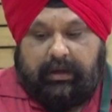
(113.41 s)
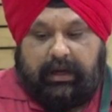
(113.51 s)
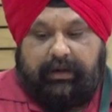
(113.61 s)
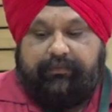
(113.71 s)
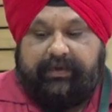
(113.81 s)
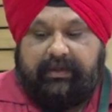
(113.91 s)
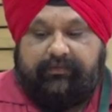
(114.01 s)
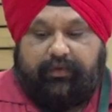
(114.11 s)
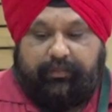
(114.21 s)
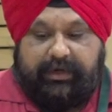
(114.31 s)
Ayurvedic
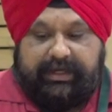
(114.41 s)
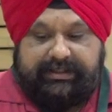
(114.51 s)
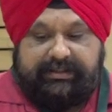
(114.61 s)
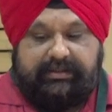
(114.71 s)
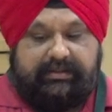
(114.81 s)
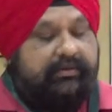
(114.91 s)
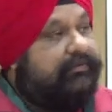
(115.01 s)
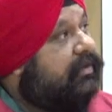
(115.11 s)
formulations.